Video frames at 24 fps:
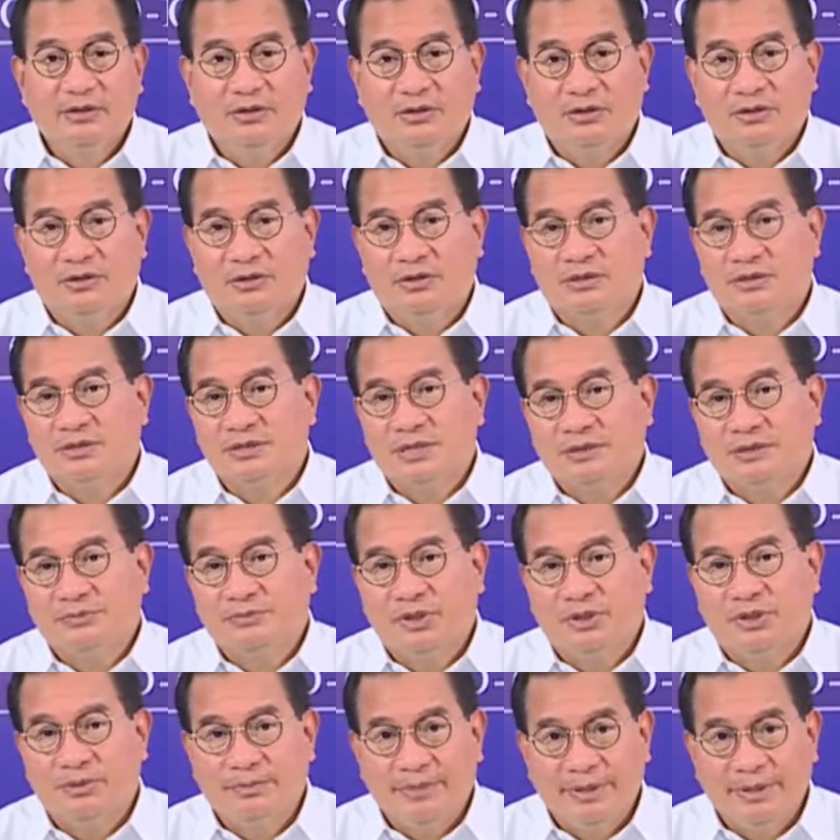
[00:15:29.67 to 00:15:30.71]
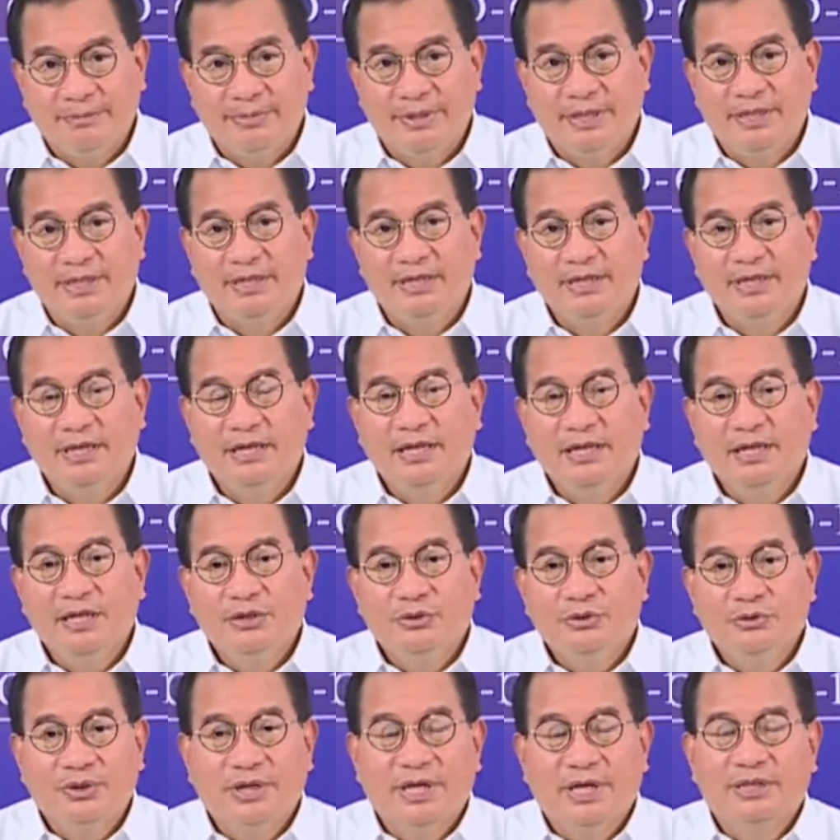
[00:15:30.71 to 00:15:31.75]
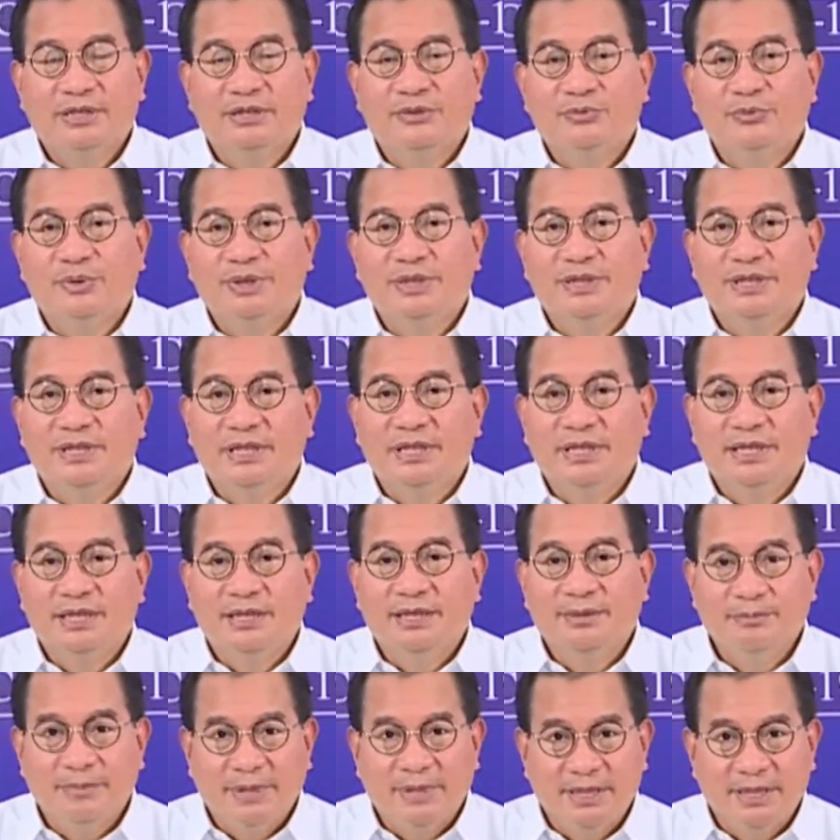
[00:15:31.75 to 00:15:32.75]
or Satpol PP, together with the